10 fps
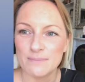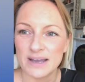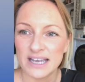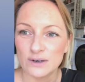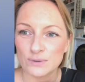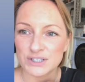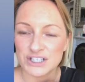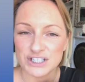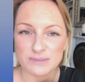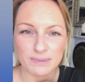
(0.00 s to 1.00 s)
in order to
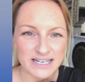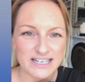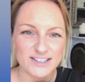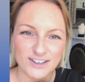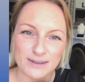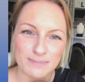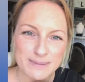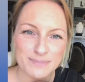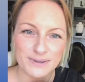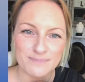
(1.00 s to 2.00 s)
just please other
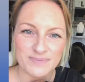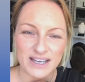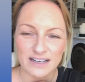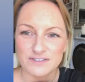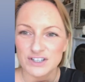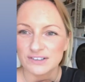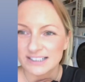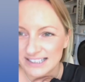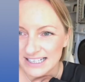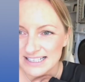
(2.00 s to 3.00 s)
people. And I've done
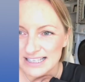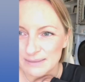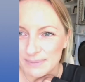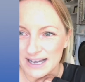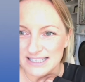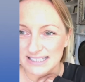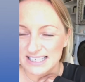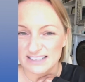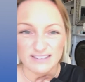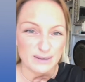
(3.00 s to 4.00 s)
things in the past that I
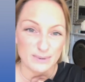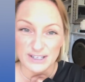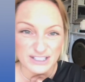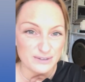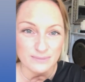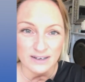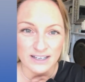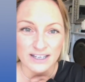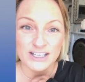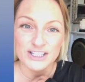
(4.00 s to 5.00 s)
didn't really want to do,
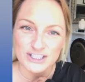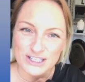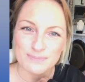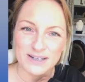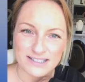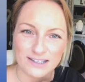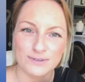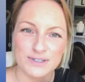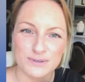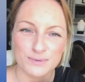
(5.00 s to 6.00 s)
just because I
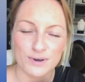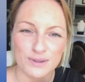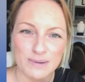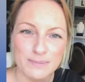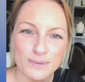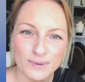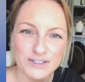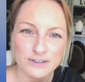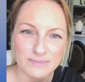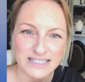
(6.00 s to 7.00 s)
thought it was what other people
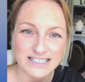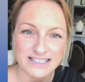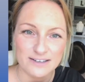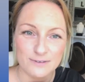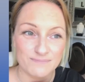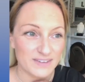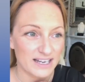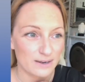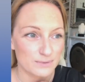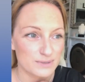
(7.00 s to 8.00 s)
wanted me to do.
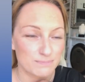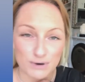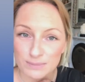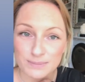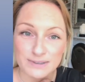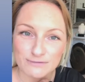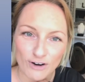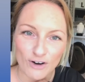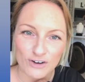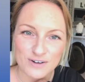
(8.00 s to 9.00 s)
And I was probably
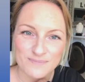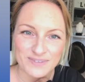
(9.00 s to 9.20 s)
wrong,